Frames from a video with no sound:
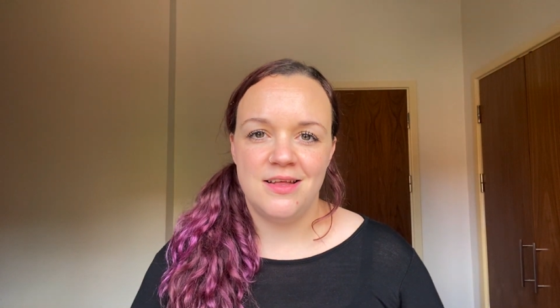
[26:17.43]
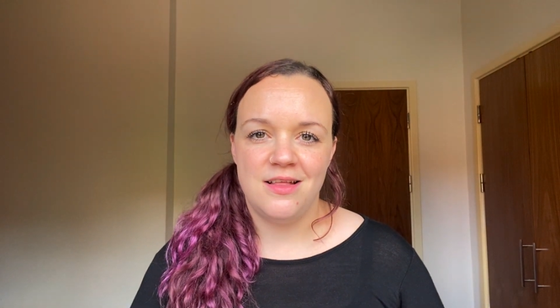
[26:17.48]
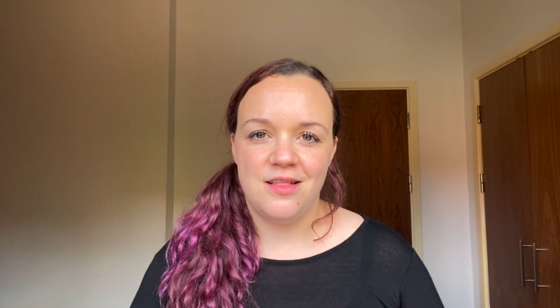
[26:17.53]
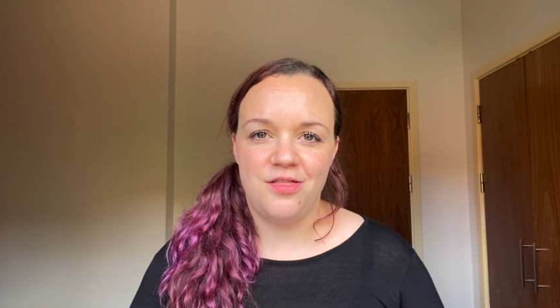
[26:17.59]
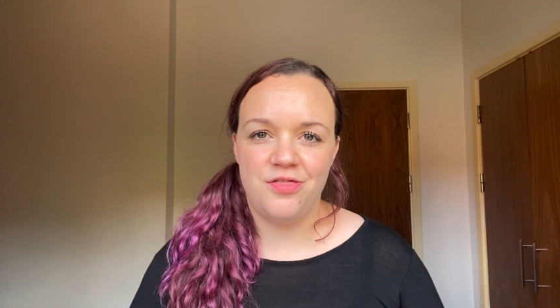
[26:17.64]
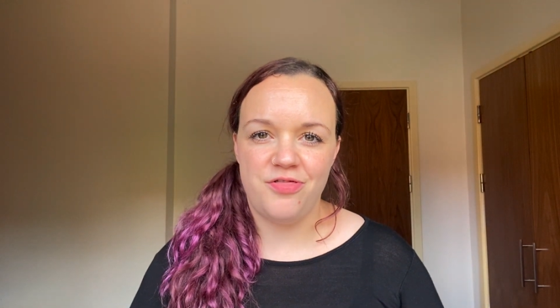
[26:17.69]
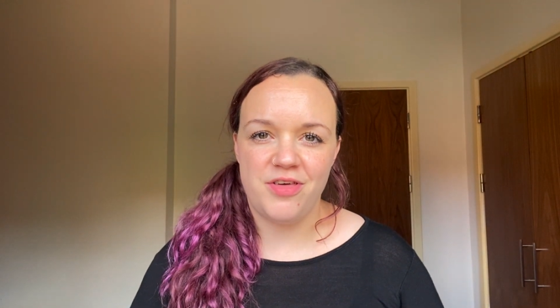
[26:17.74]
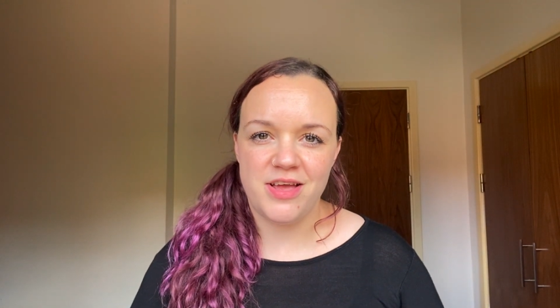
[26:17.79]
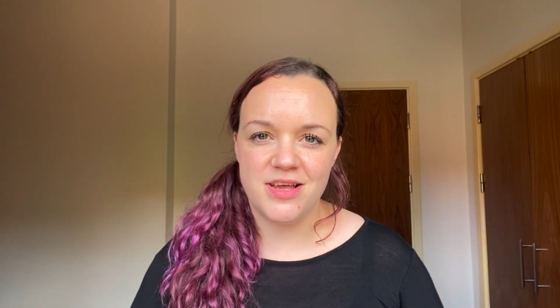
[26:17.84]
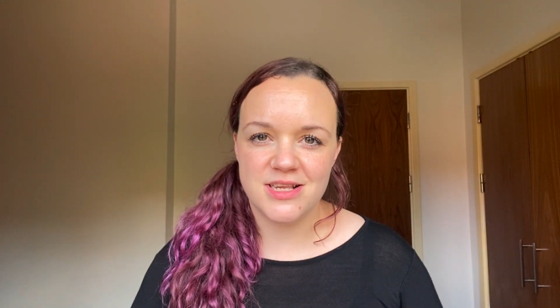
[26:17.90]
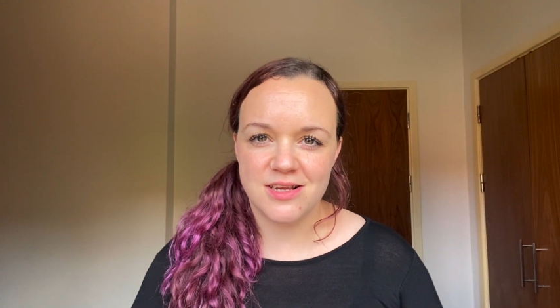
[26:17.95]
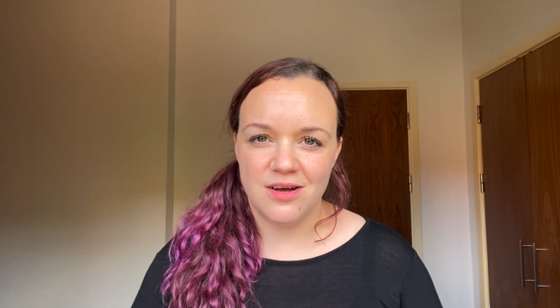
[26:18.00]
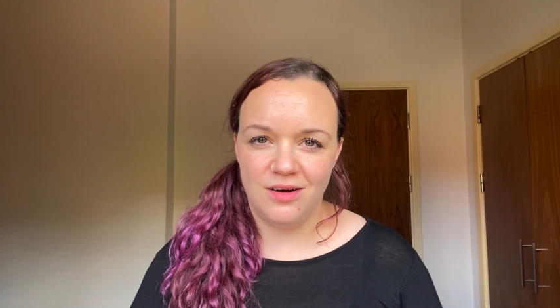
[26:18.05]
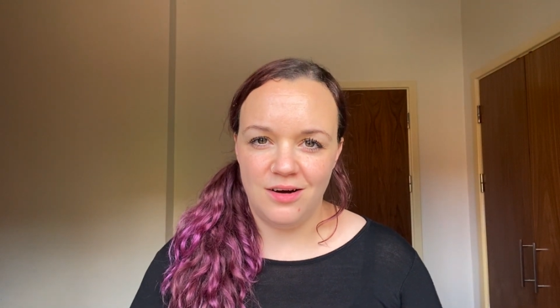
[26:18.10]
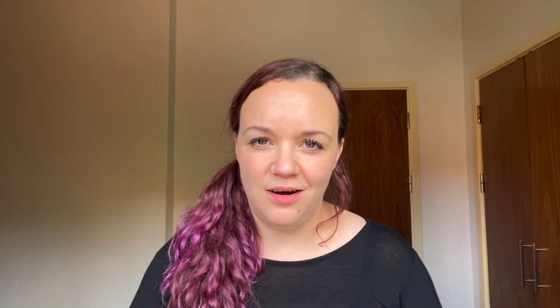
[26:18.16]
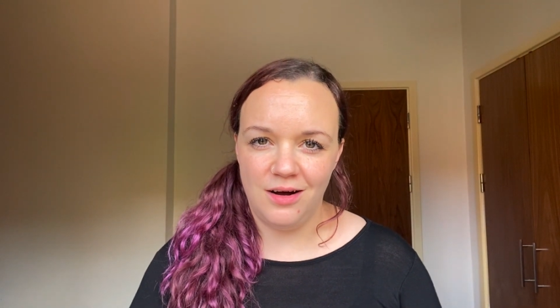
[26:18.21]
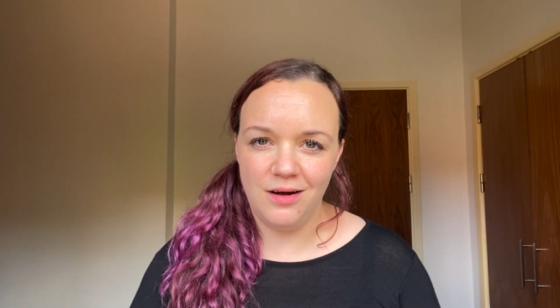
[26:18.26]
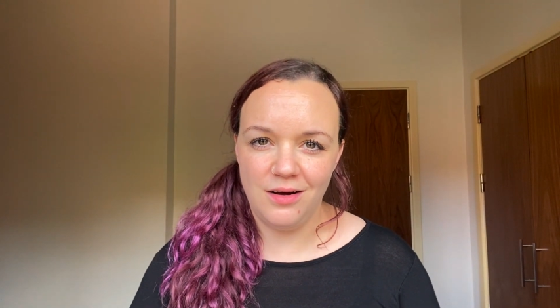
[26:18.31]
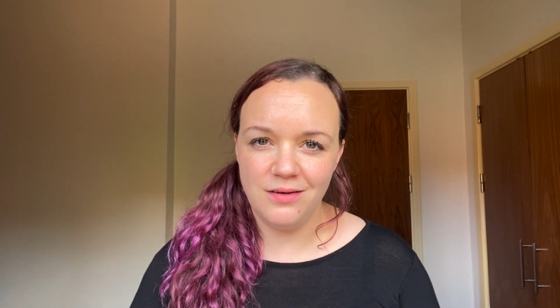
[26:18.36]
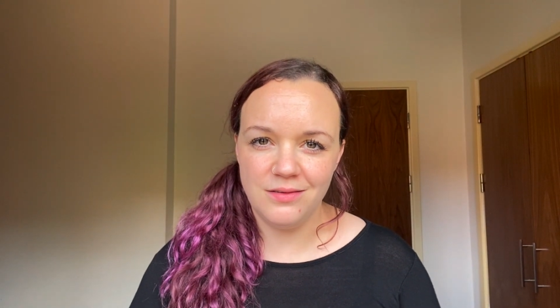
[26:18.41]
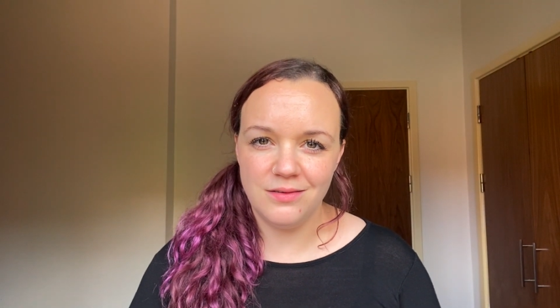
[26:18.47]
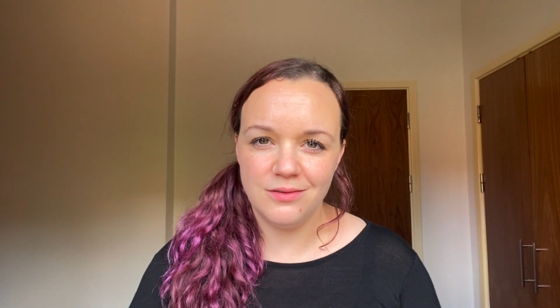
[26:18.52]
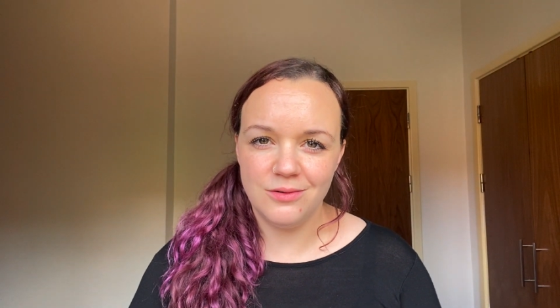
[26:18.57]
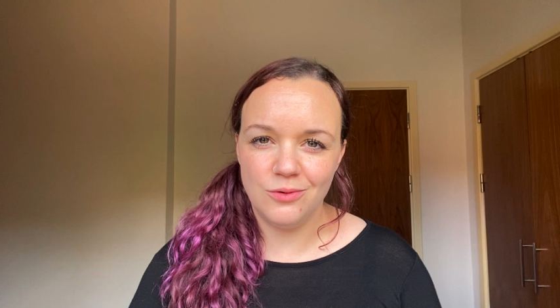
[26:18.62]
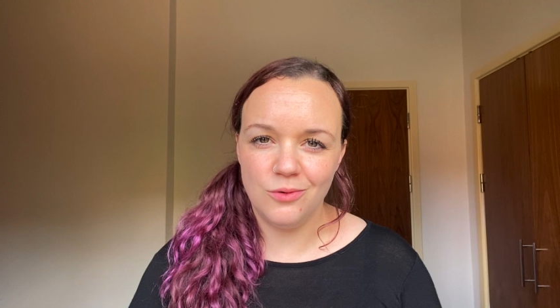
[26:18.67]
things aren't